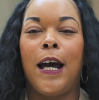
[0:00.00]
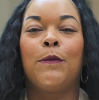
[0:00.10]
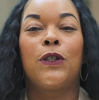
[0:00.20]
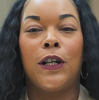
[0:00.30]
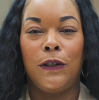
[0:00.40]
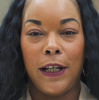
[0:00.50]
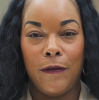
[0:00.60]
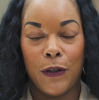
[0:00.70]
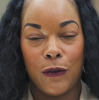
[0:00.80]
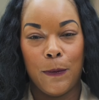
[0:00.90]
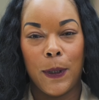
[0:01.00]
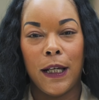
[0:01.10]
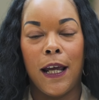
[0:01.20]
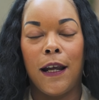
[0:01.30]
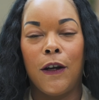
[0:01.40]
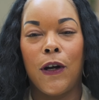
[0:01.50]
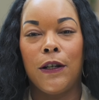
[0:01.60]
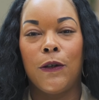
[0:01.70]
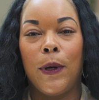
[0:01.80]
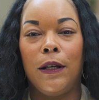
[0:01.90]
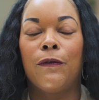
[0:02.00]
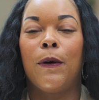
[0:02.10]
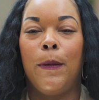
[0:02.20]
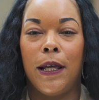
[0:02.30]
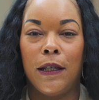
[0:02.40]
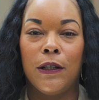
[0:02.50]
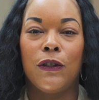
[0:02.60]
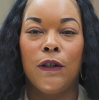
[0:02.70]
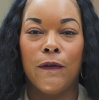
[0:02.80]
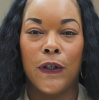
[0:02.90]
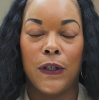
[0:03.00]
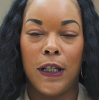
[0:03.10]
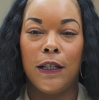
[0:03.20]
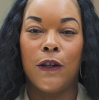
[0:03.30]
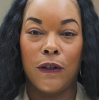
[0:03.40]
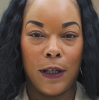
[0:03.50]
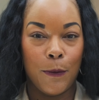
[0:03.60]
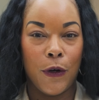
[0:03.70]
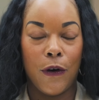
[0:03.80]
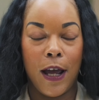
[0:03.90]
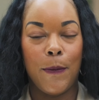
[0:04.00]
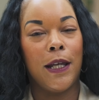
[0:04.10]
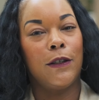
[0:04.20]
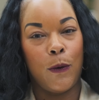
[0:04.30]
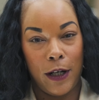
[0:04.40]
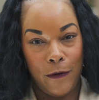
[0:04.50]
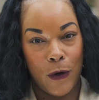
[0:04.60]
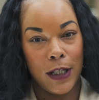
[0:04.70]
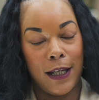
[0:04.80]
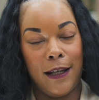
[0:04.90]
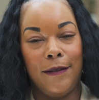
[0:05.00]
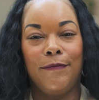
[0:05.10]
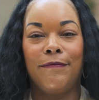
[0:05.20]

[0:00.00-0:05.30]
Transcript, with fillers: I'm Cheryl Davis Triplett, and I graduated from Methodist University's nursing program in 2014.